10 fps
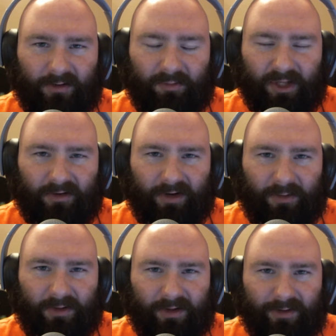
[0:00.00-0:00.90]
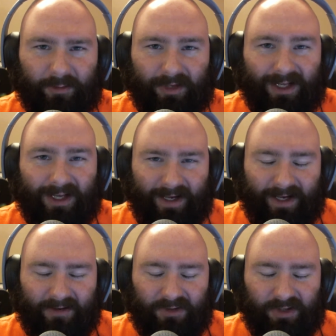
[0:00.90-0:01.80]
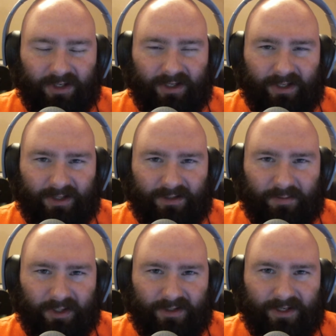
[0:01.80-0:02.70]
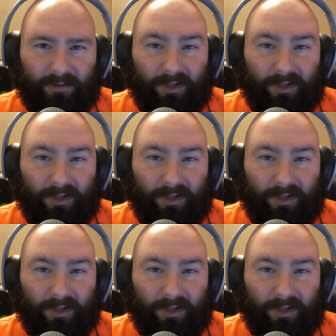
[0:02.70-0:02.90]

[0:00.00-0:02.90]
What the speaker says: Played around with it a little bit. Haven't tried any Let's Plays yet,